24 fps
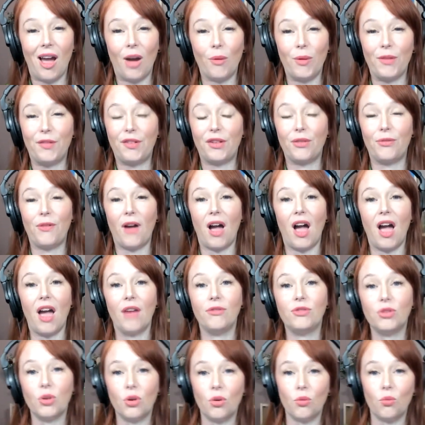We've
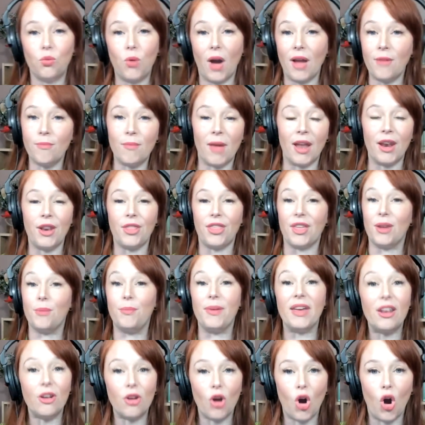survived 1 month and a
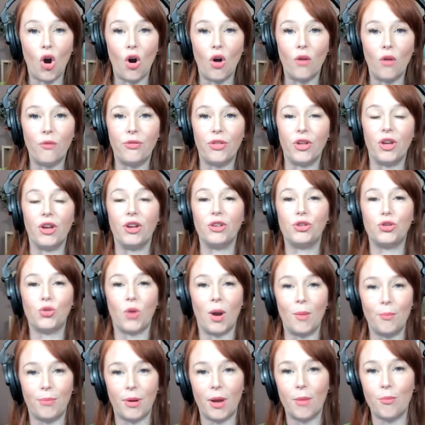bit of the
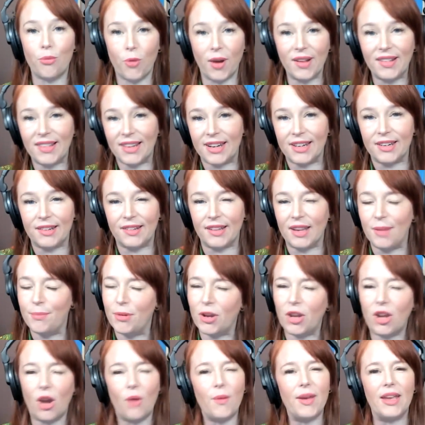Trump presidency,
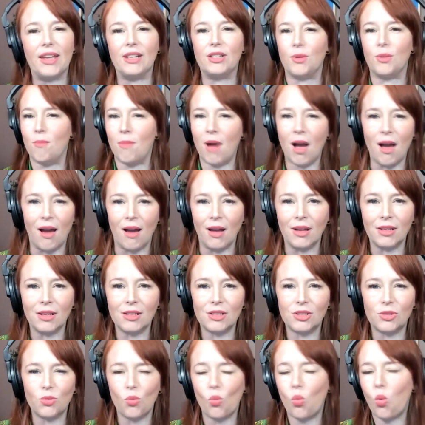but going into
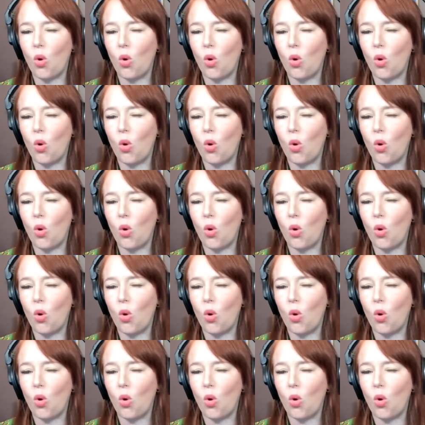March,